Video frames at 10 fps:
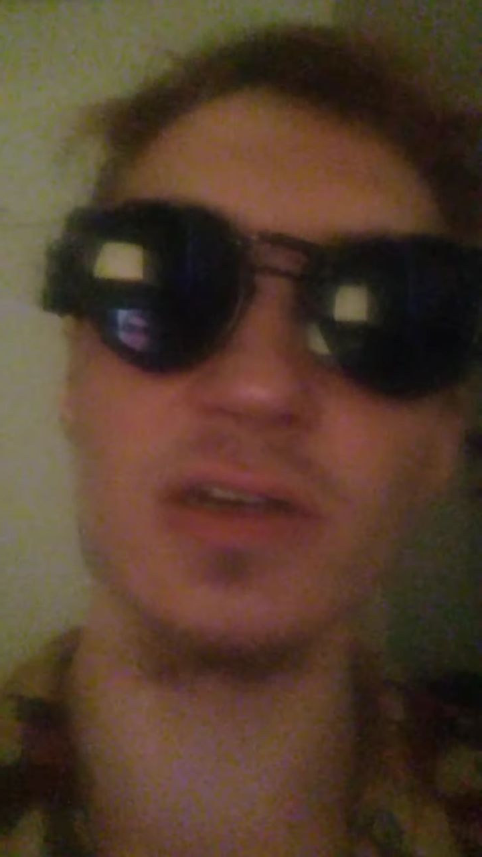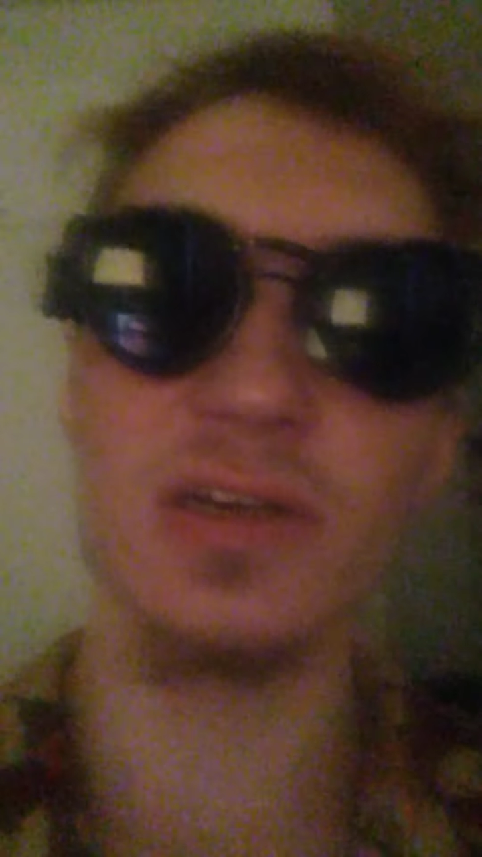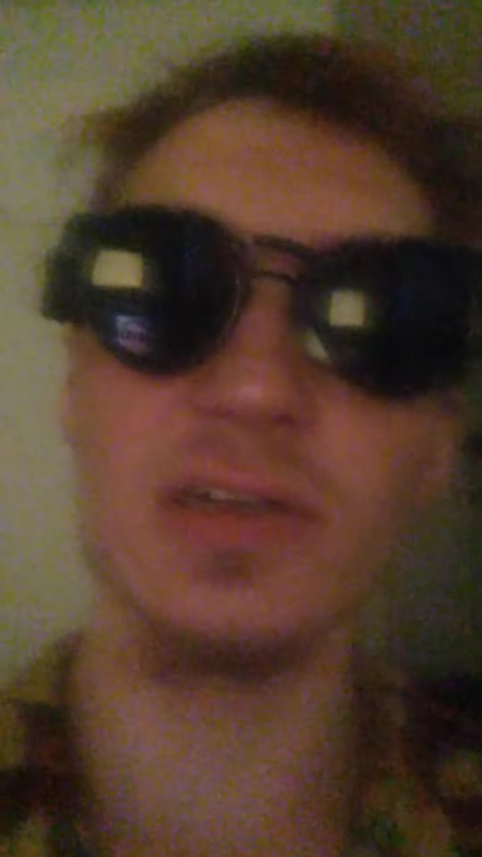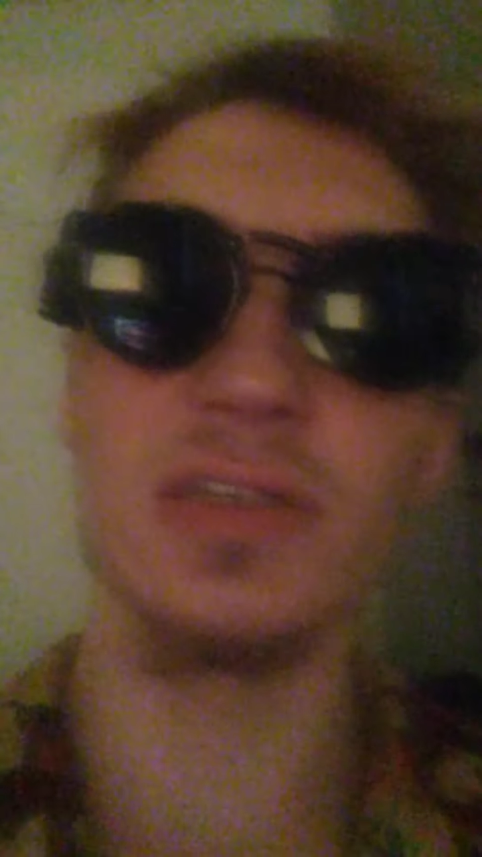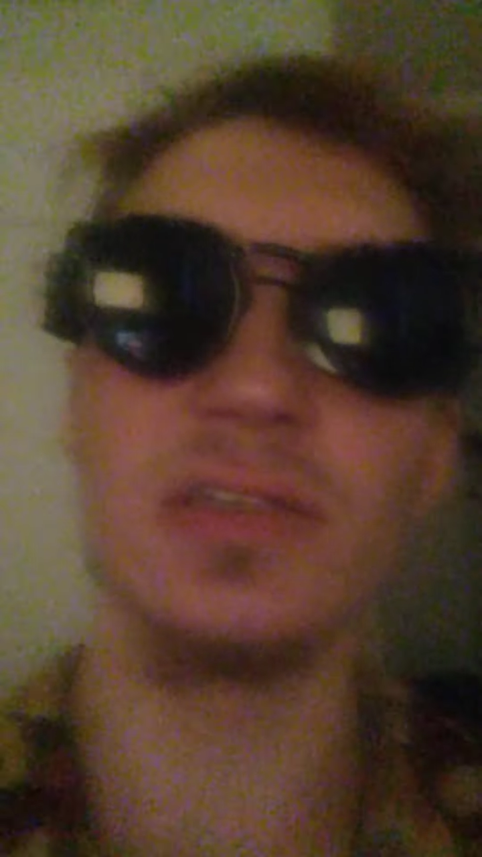
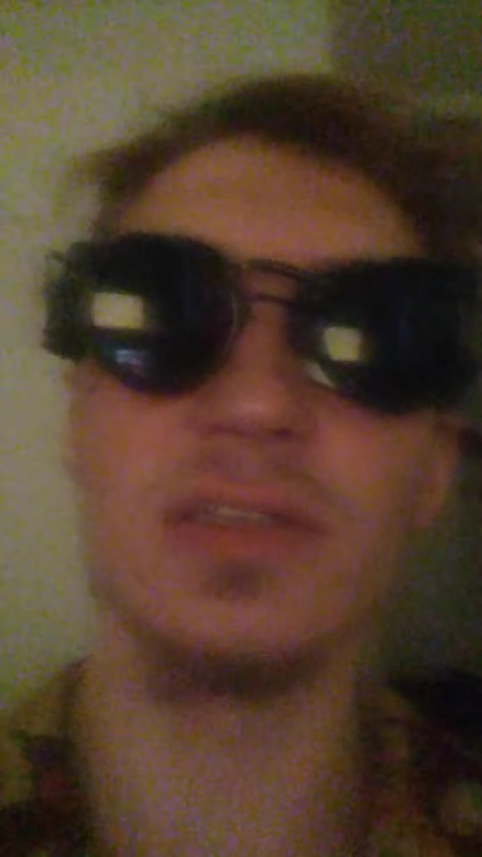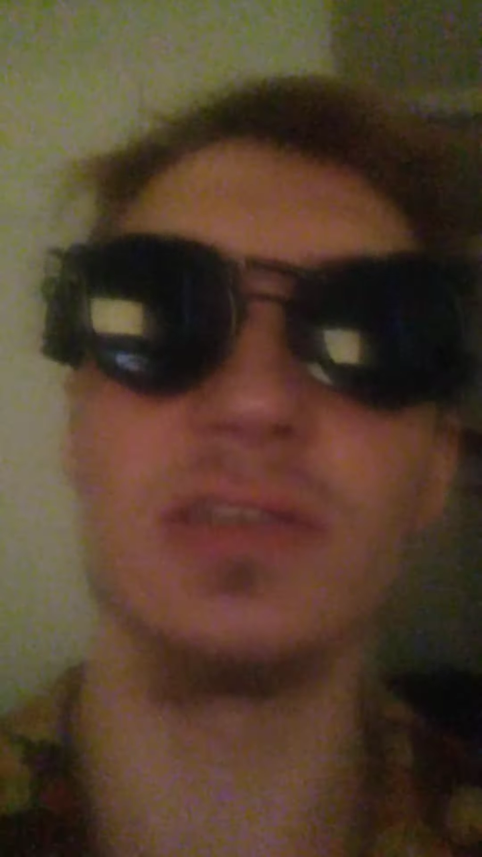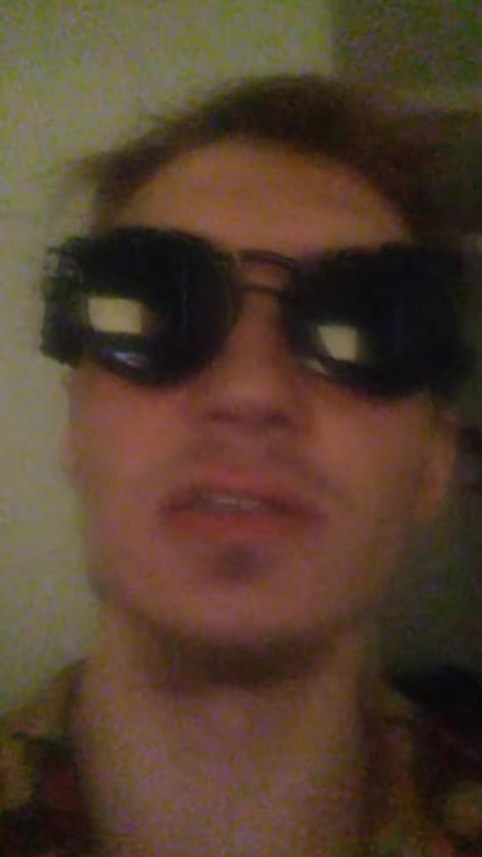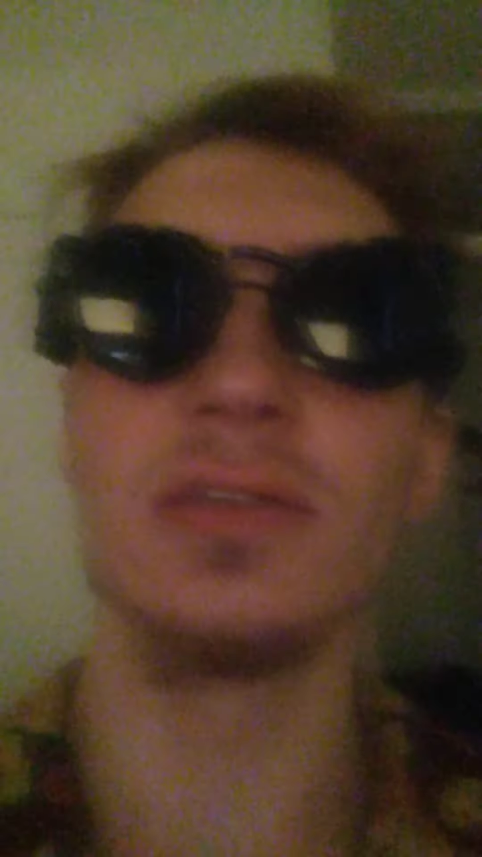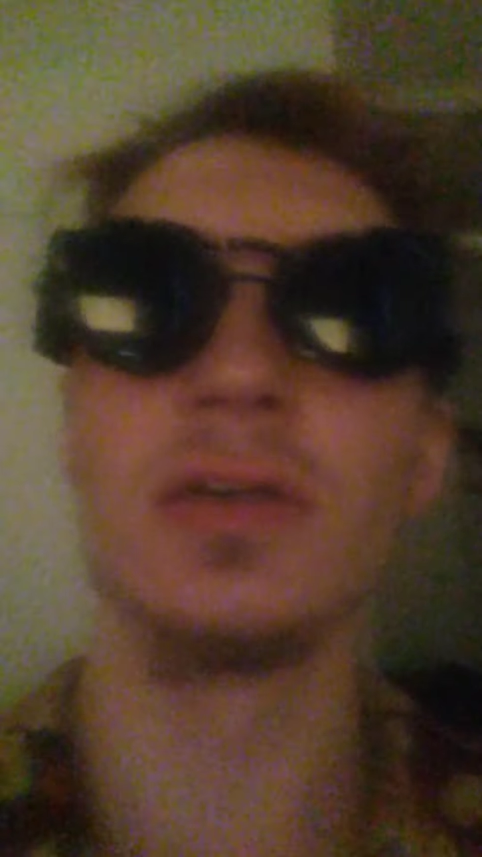
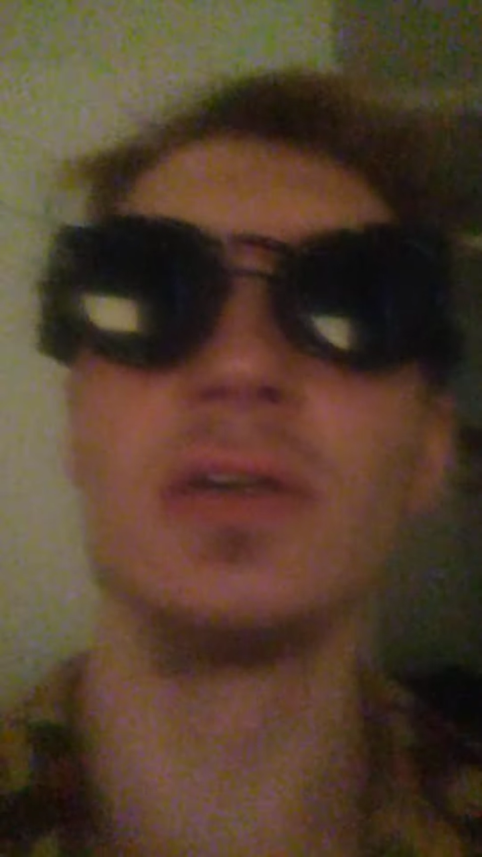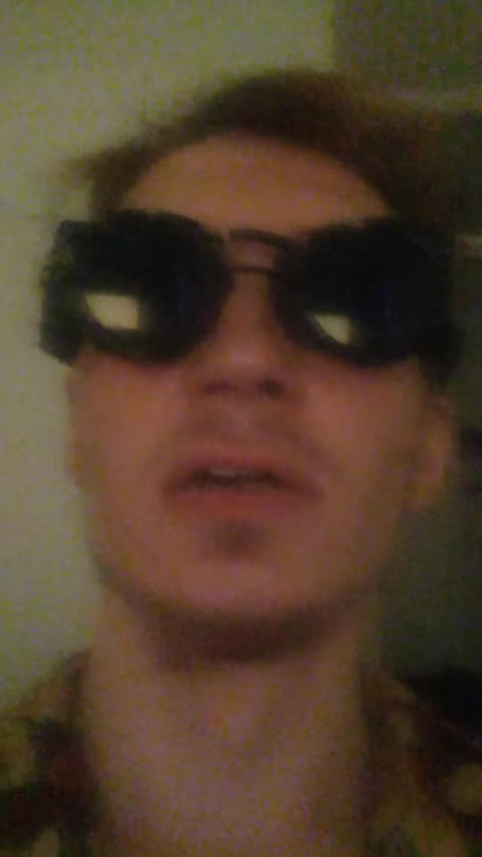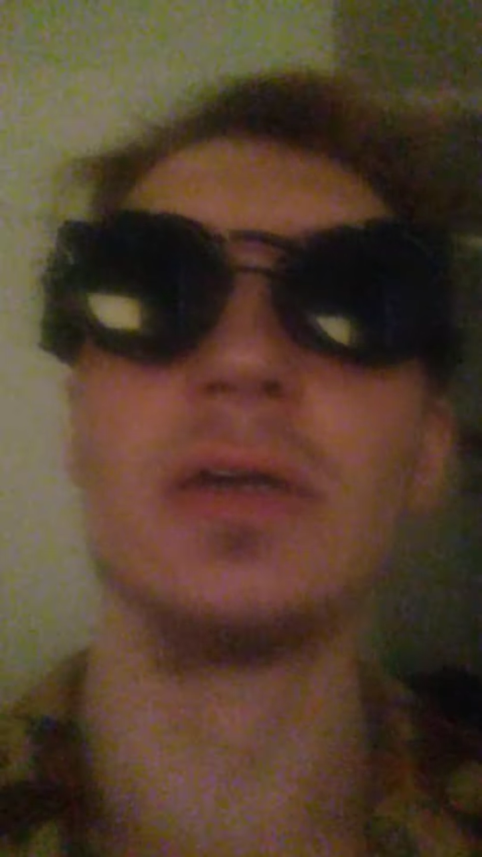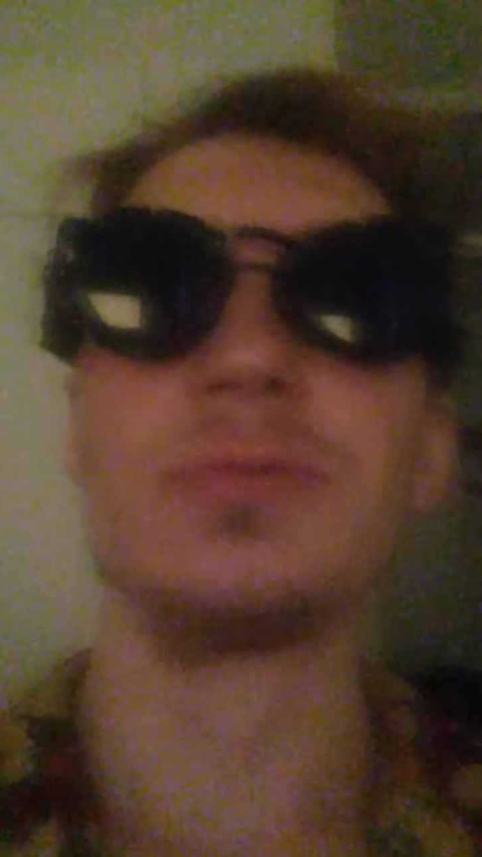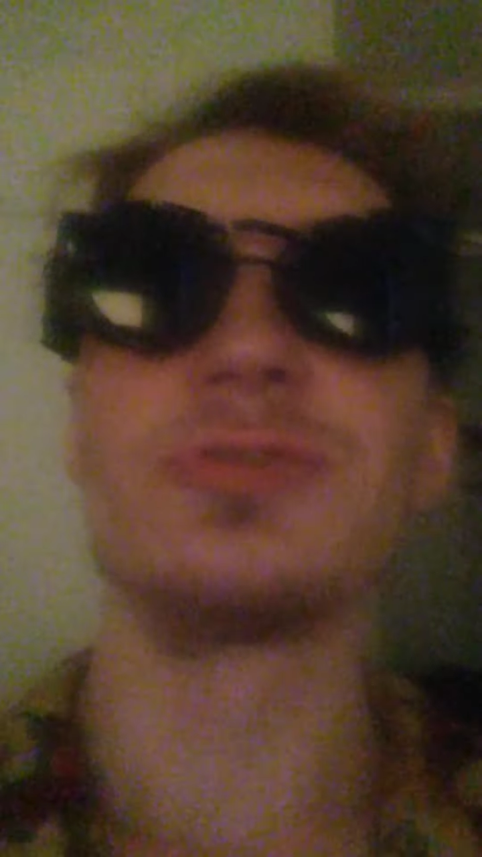I
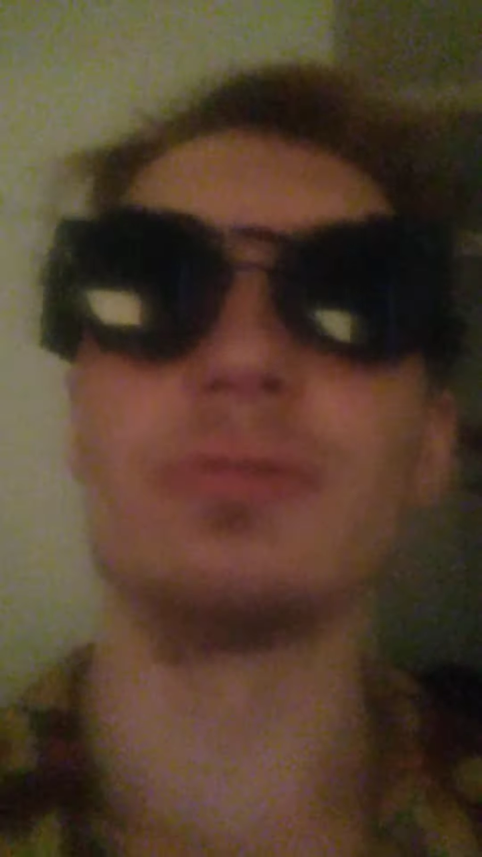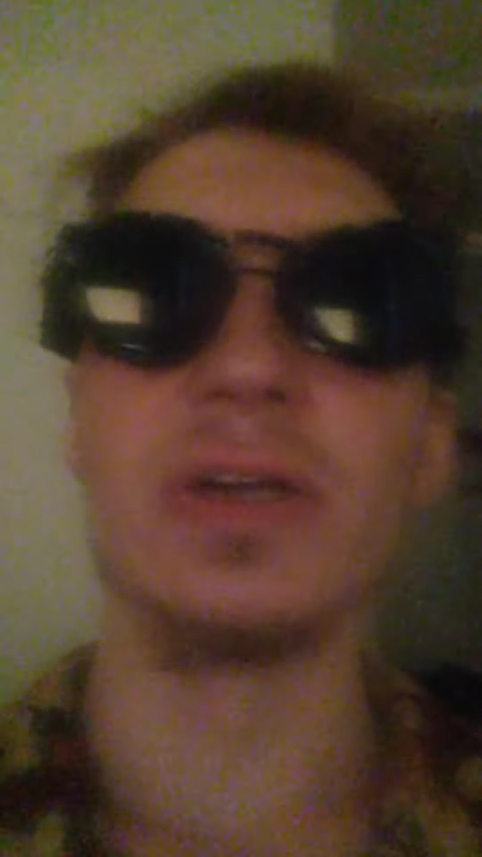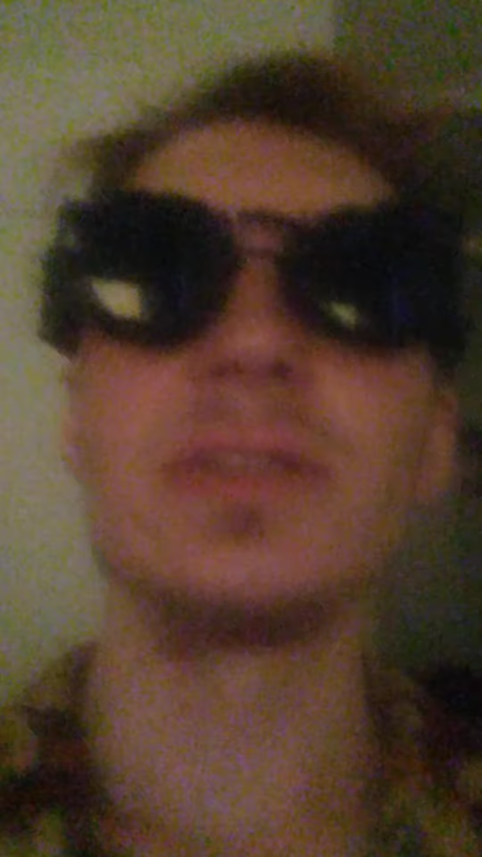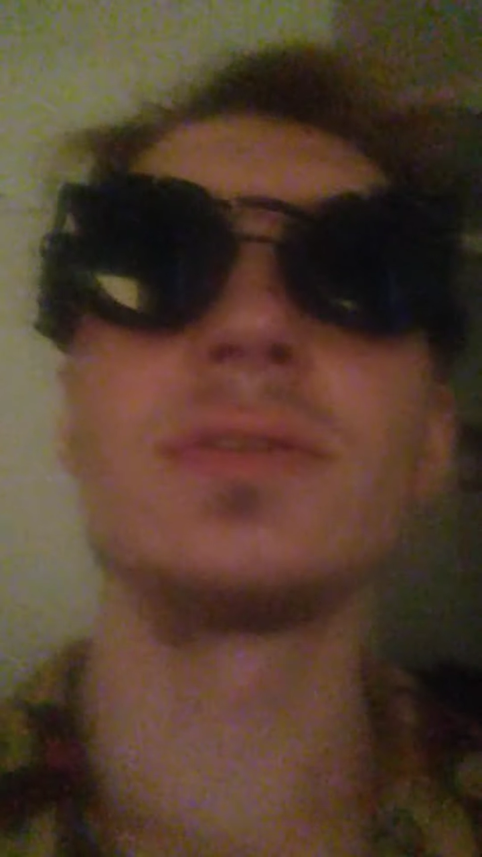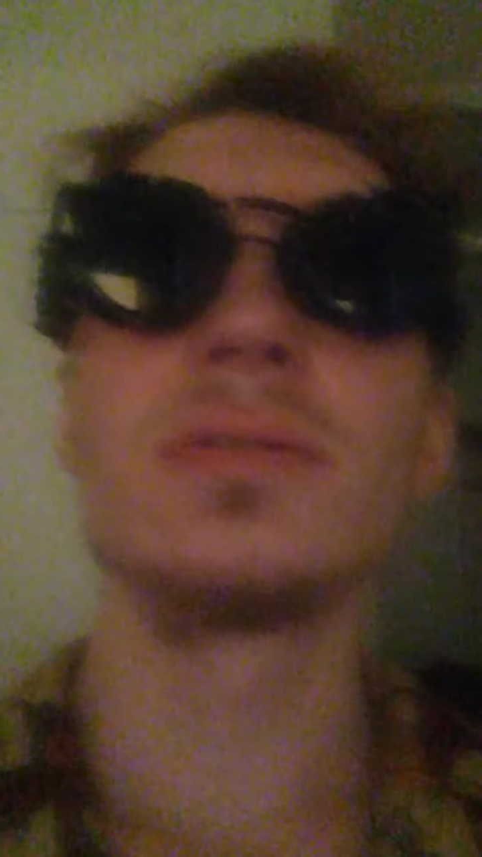
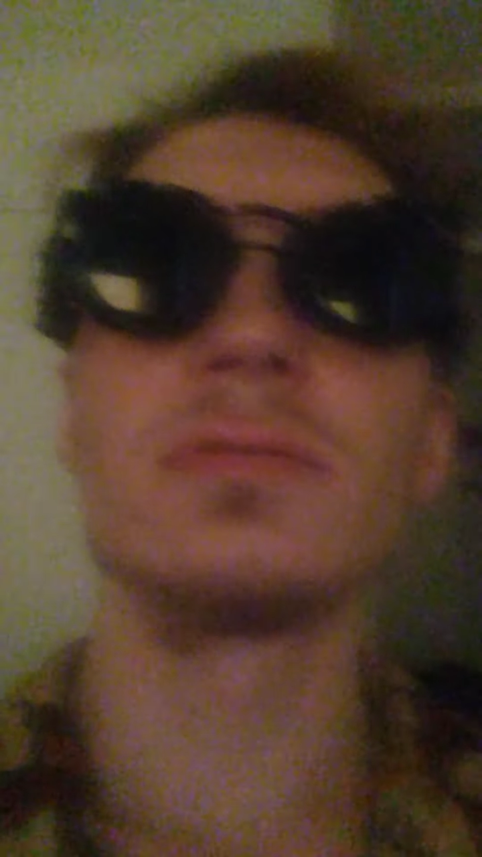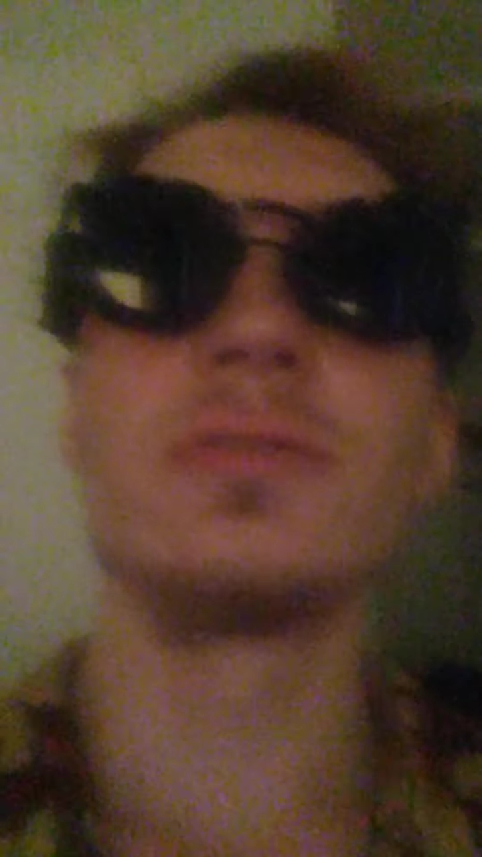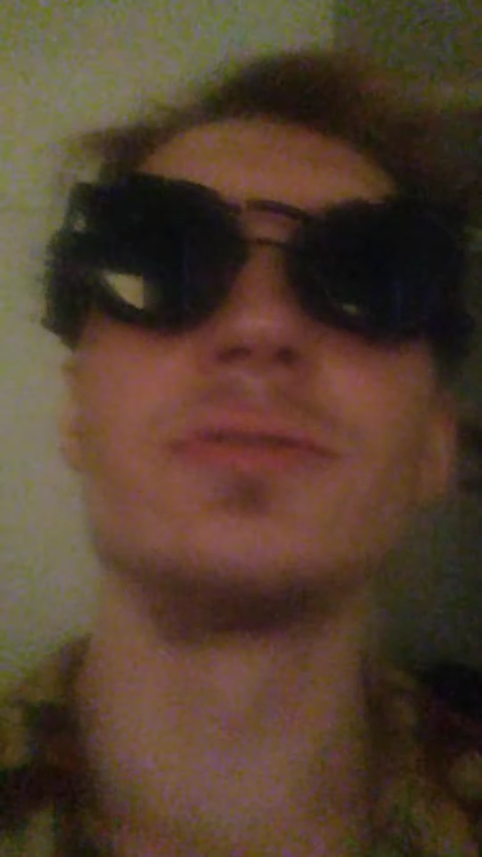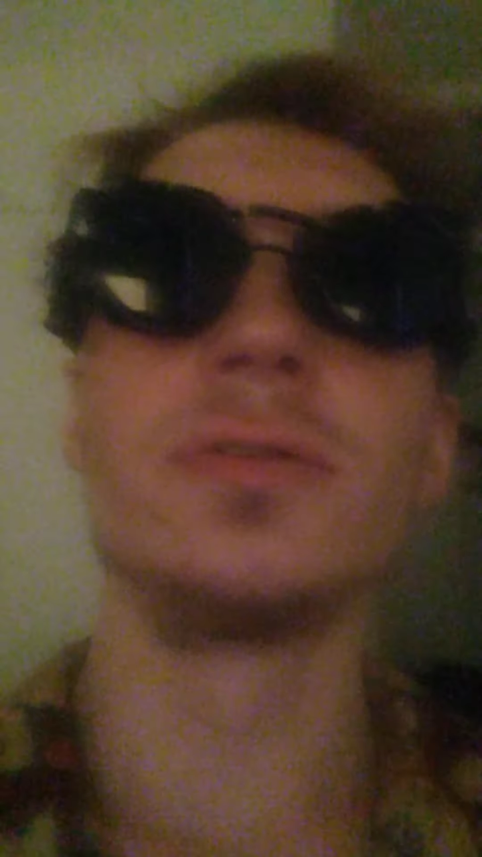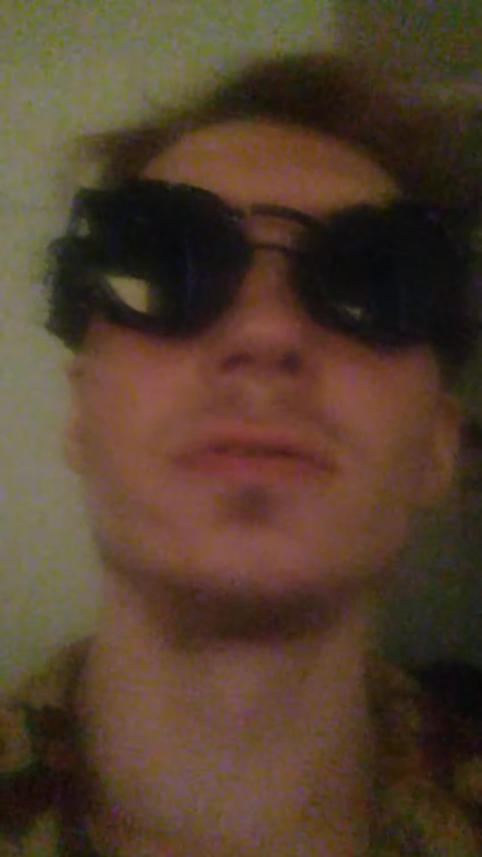tried uh,